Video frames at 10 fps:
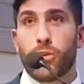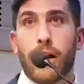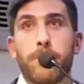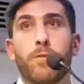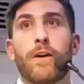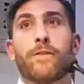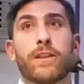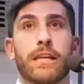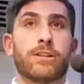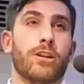We try to
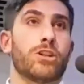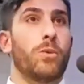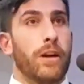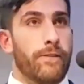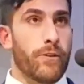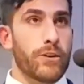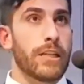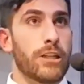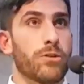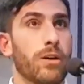move everything to the
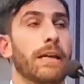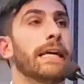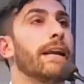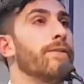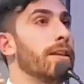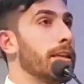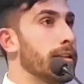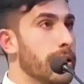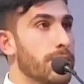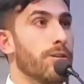21st century and get
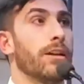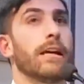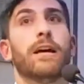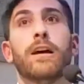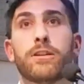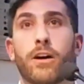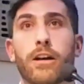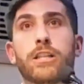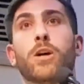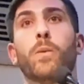everything
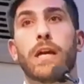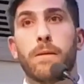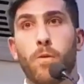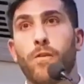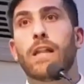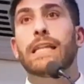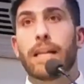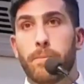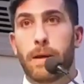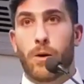digitally done so we can move
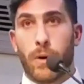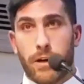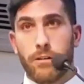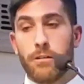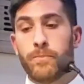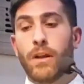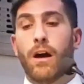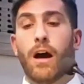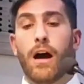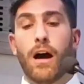a little bit
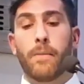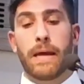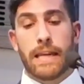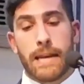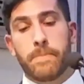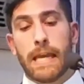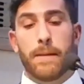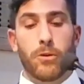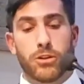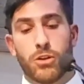quicker um, and,
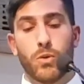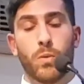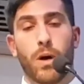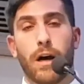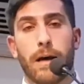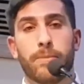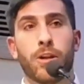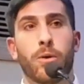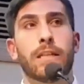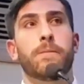and, be able to
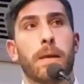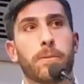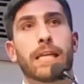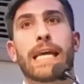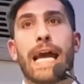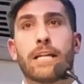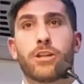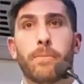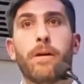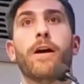uh, you know to be able
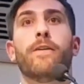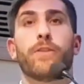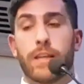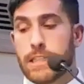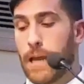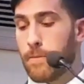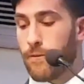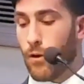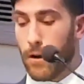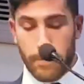to catch up for this
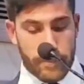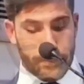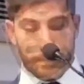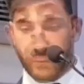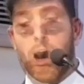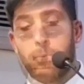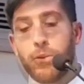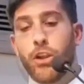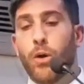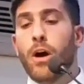type of problem.
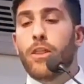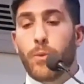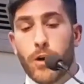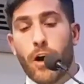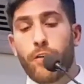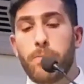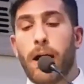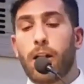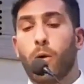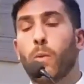Um, you know, the
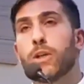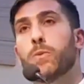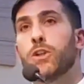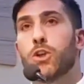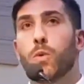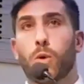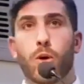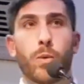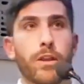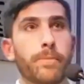recovery model which we do
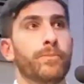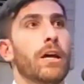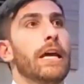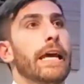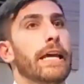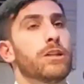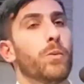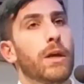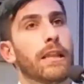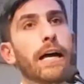work with
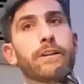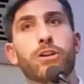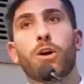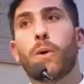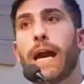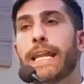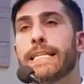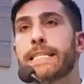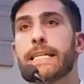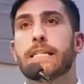is we like to go
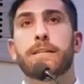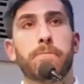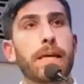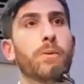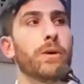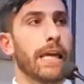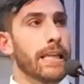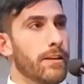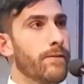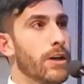ahead and speak
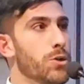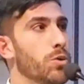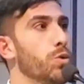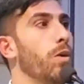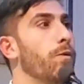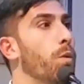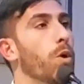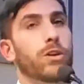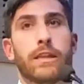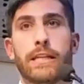with individuals who
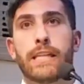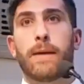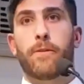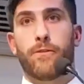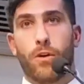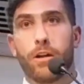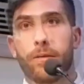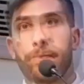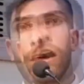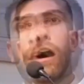have worked in this type of
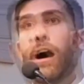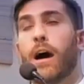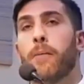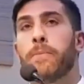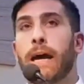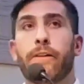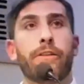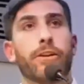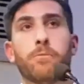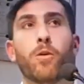fraud. Um, now
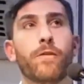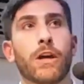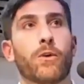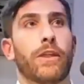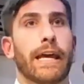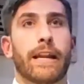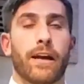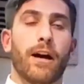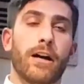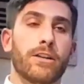that they're moving or they get
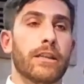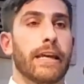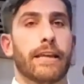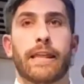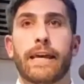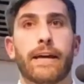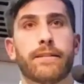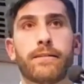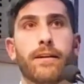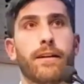a con, they, they
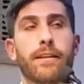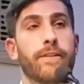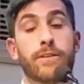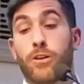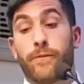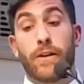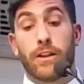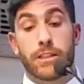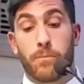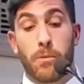get uh, they start
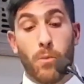feeling some